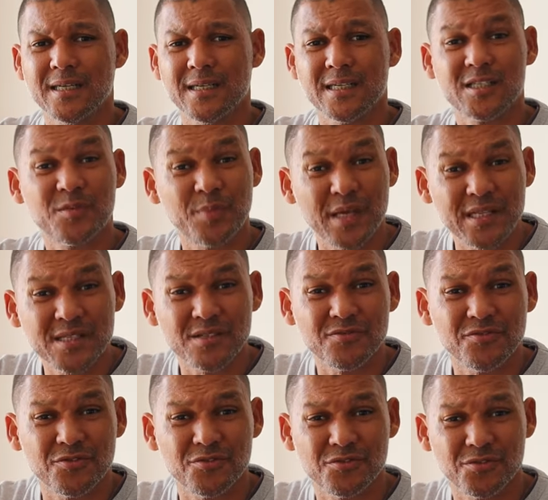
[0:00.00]
expensive
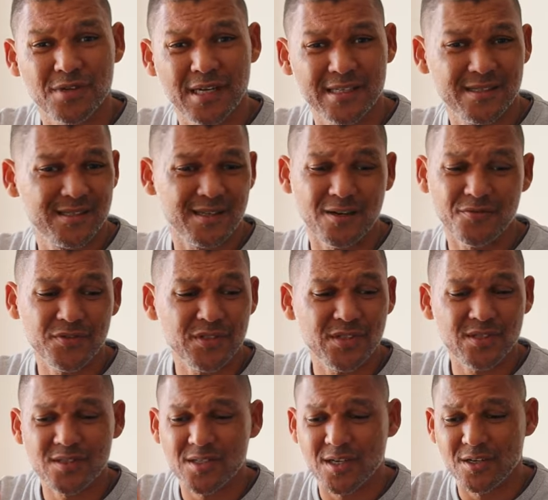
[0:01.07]
for as selfie
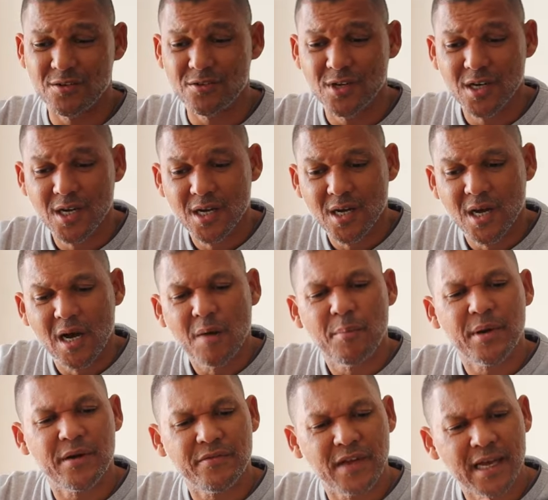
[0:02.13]
sticks go.
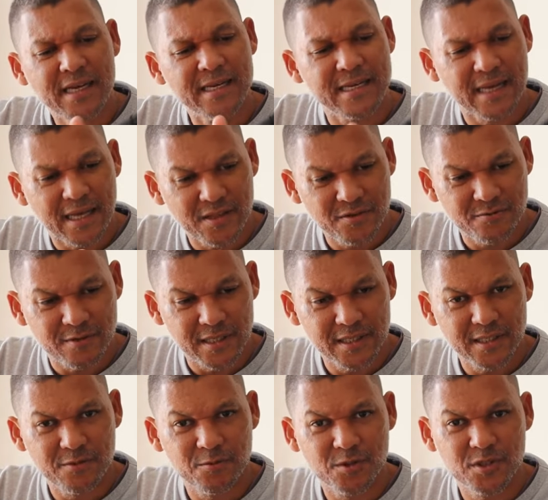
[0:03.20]
But I've had another one
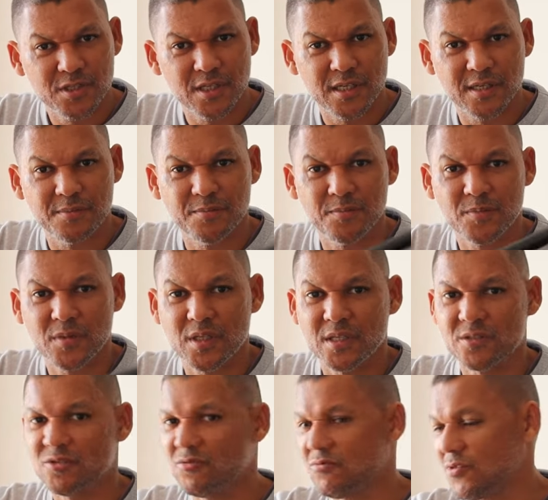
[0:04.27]
that was
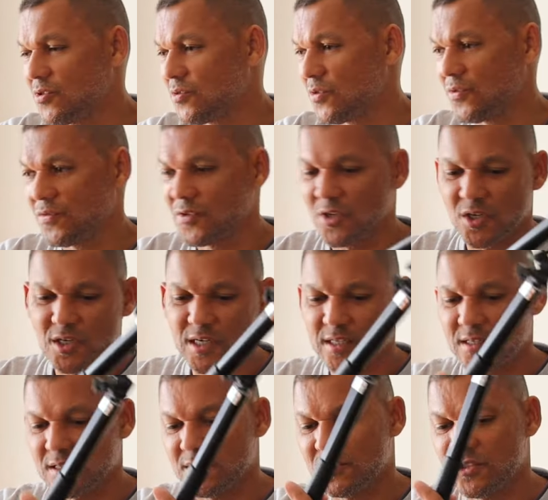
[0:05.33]
that sort of got it
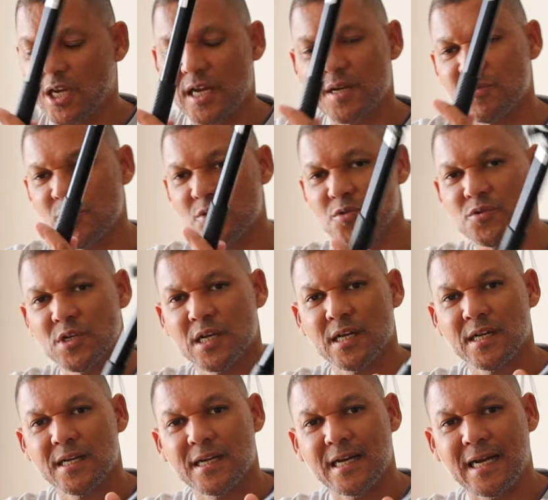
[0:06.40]
at the China Mall,
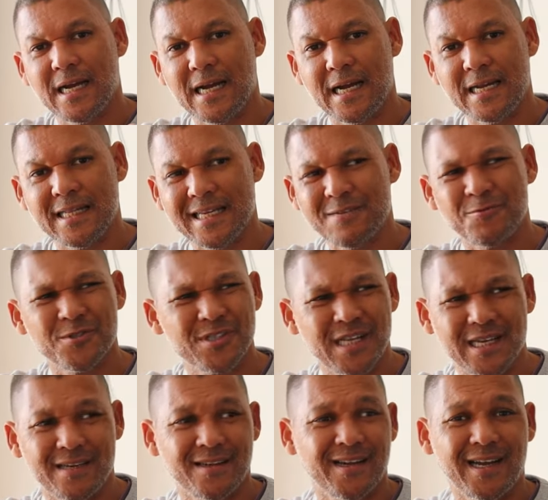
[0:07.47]
and that was
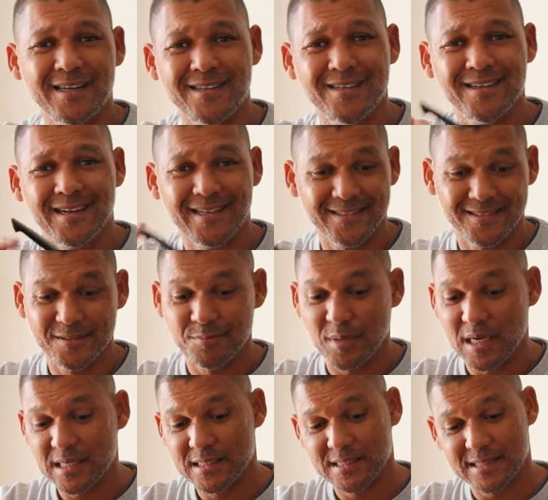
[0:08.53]
like under 100
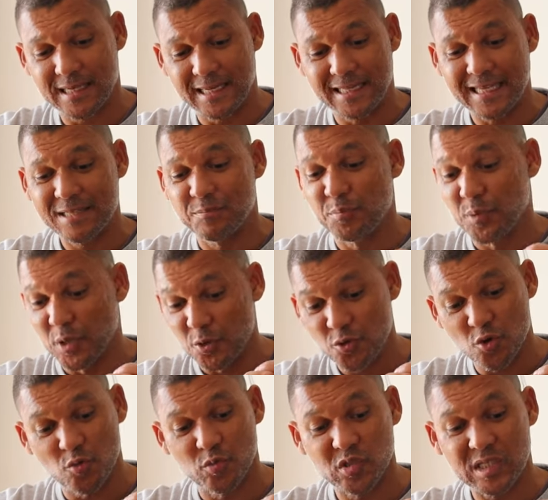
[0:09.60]
bucks, and that
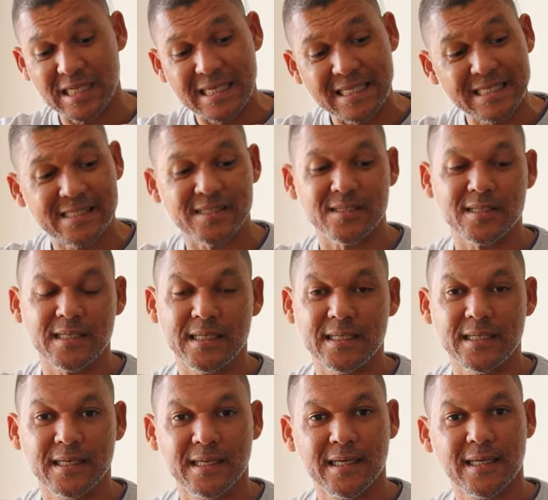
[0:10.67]
broke almost instantly.
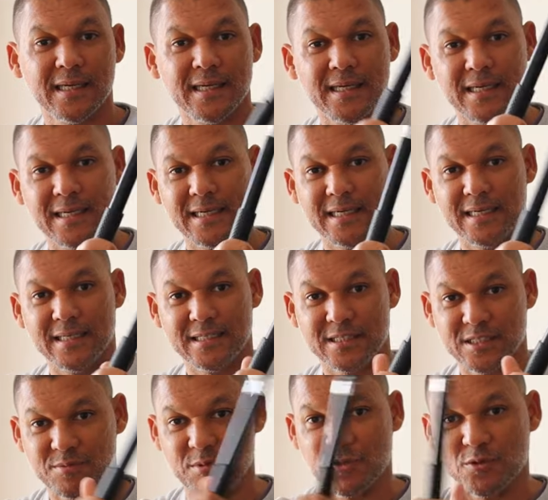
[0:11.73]

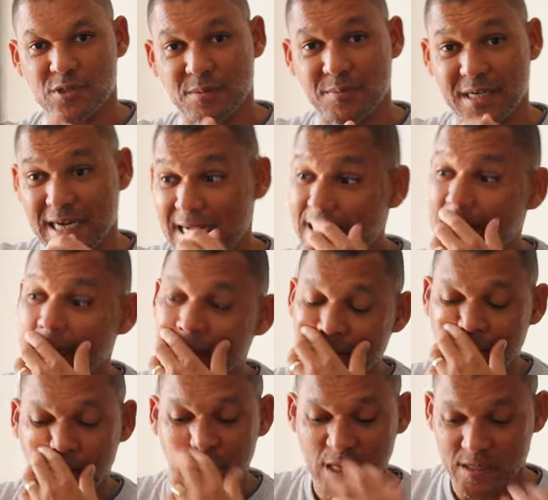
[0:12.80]
Just because I'm running,